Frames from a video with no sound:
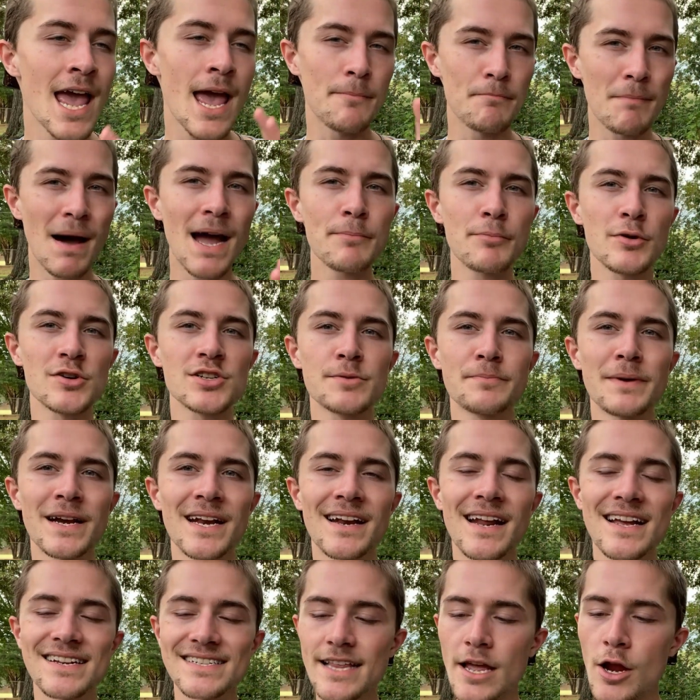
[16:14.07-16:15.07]
in my personal
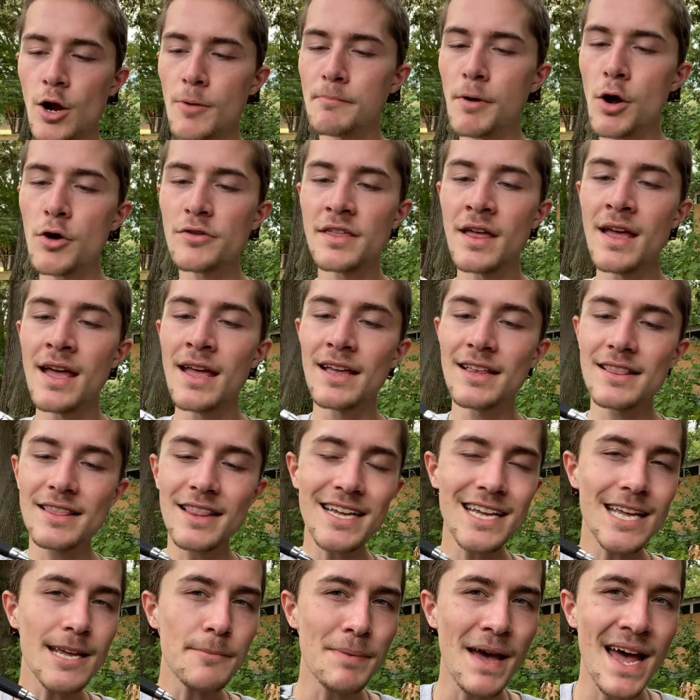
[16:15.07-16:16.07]
opinion, as they are both
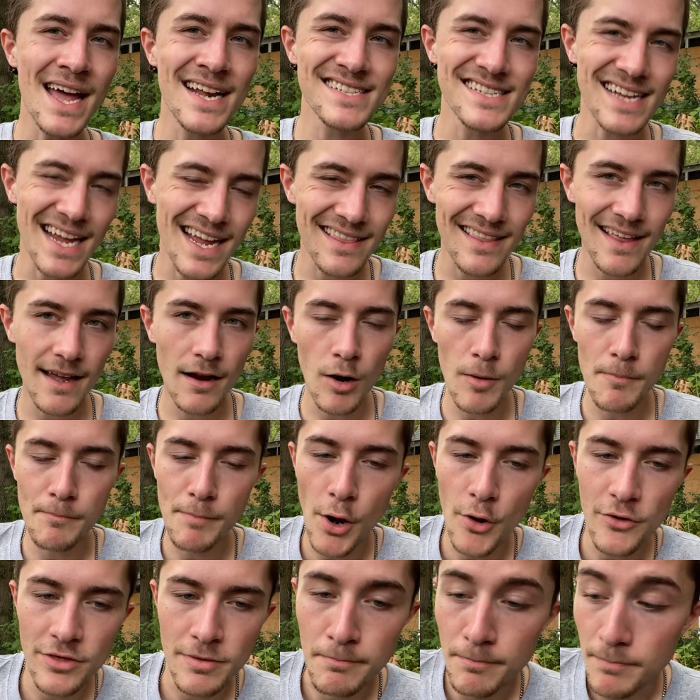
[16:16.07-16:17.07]
clicky pens and they are
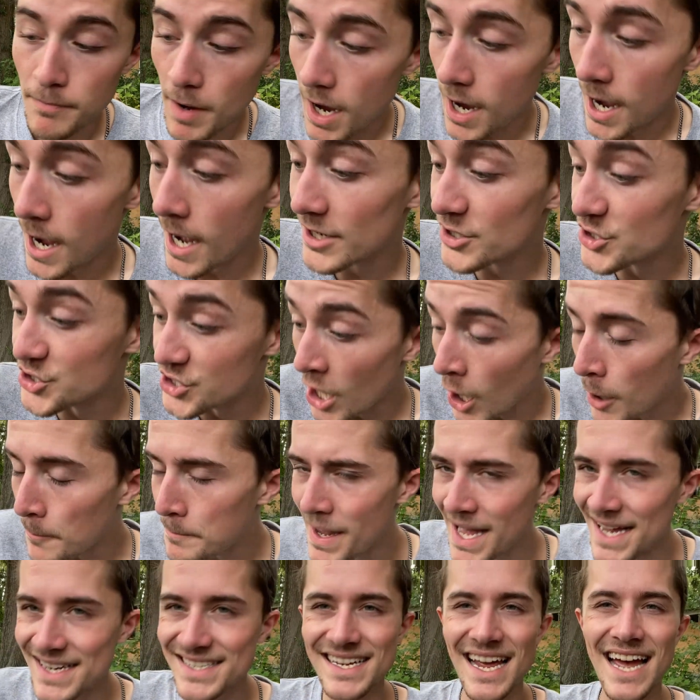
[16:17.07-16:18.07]
both gel
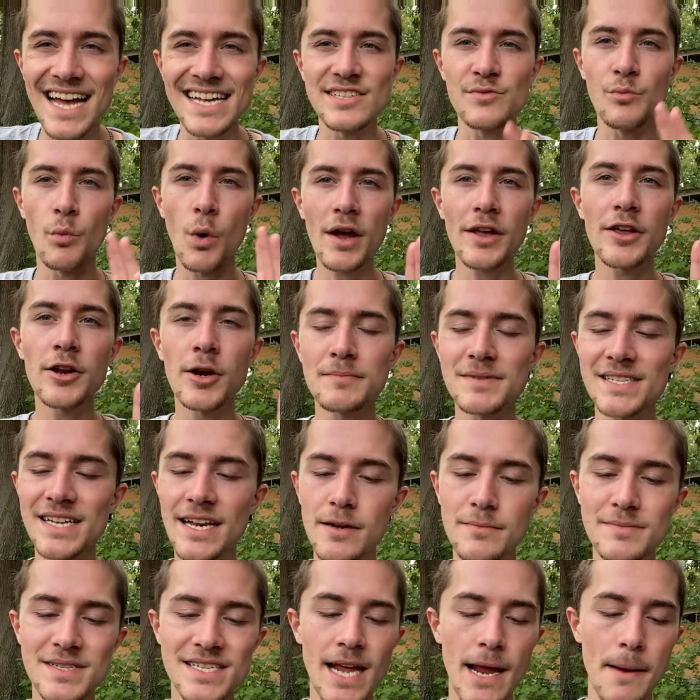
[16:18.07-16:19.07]
pens as well, you know what
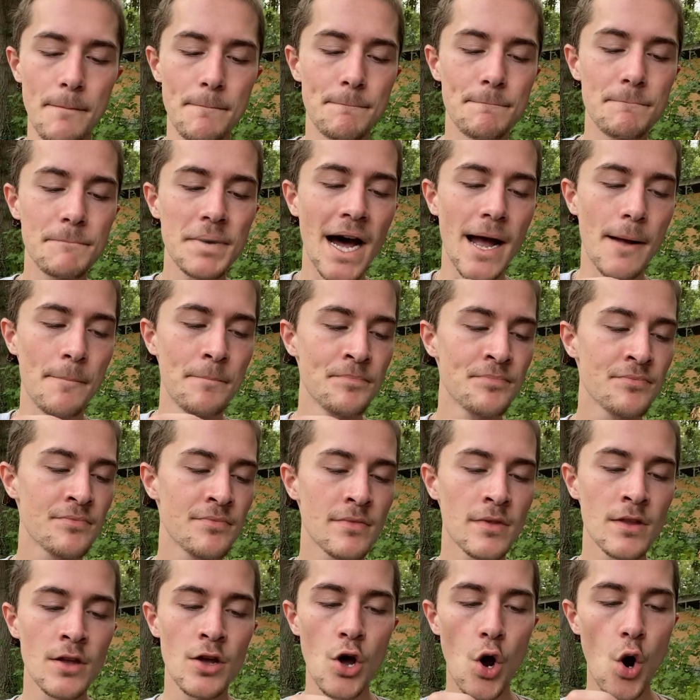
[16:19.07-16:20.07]
I'm saying? But
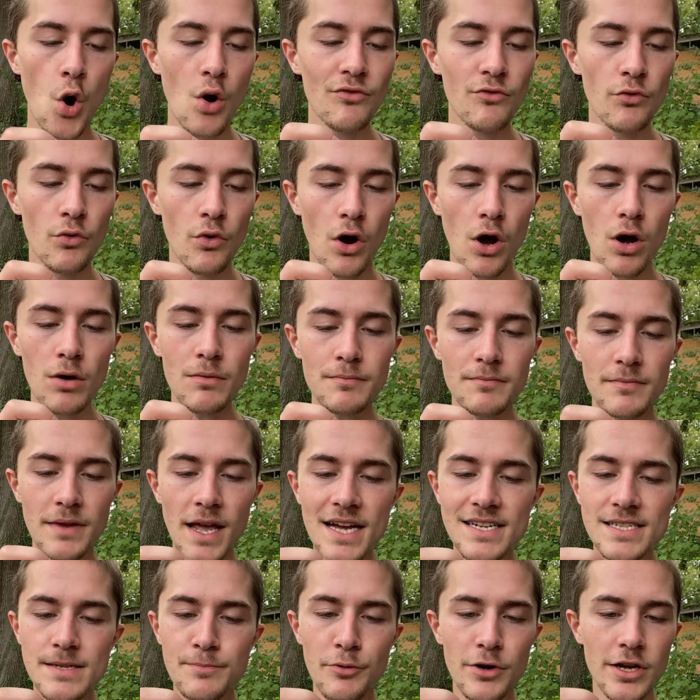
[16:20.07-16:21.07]
overall,
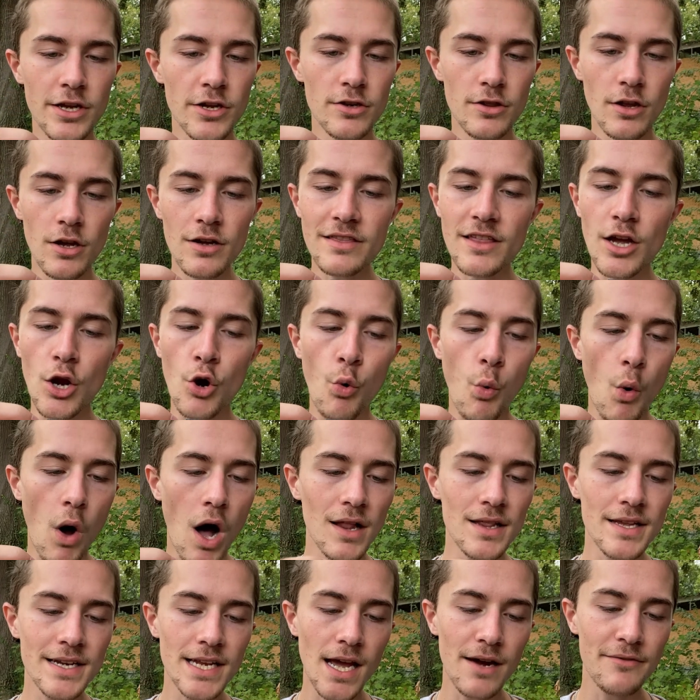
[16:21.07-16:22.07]
yeah, it's a pretty good look. The
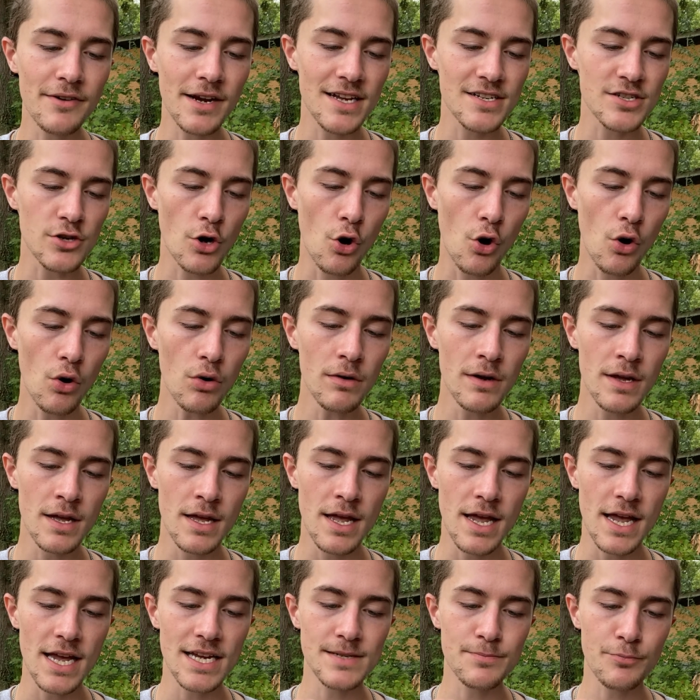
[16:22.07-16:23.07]
quality of it as a whole
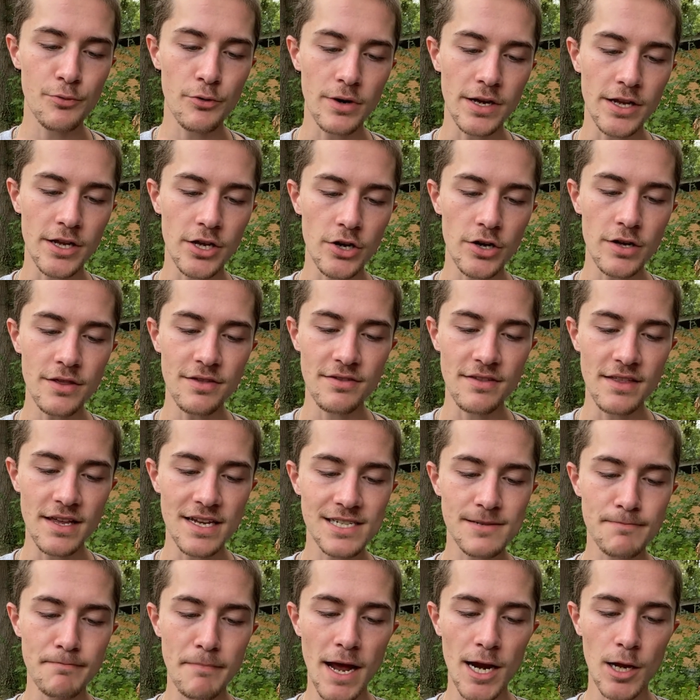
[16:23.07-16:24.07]
is pretty good.
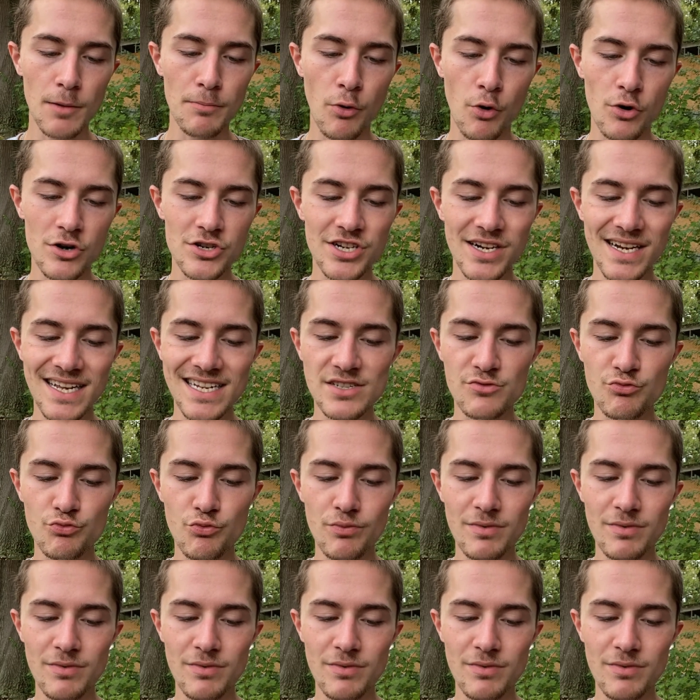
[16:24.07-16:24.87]
This metal portion is